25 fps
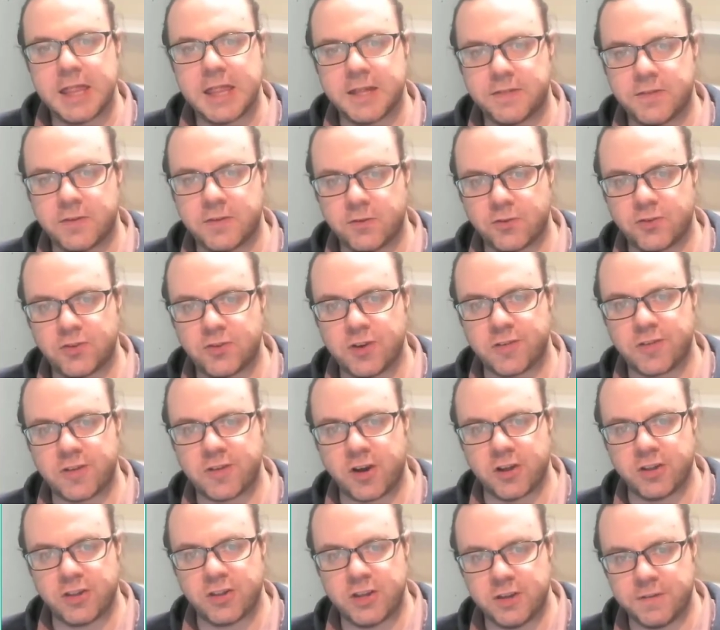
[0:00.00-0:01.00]
that there's
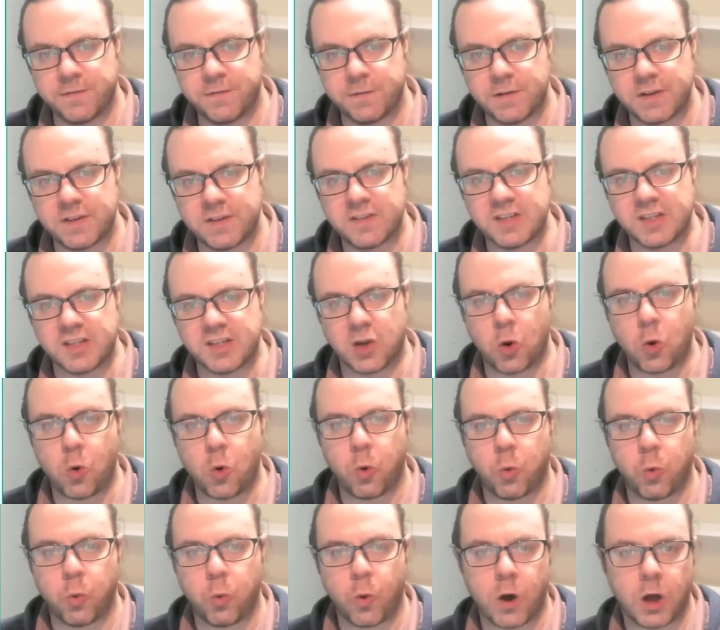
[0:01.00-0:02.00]
just a difference in
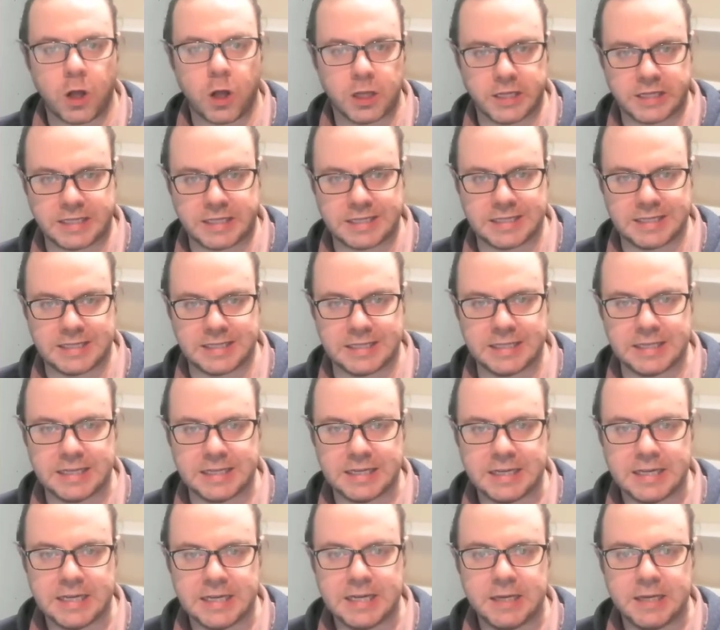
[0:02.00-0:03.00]

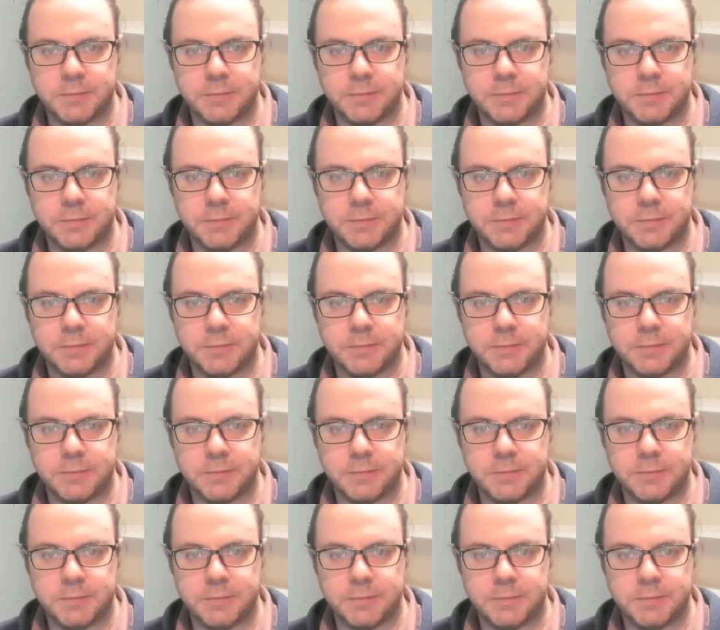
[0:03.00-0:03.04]
quality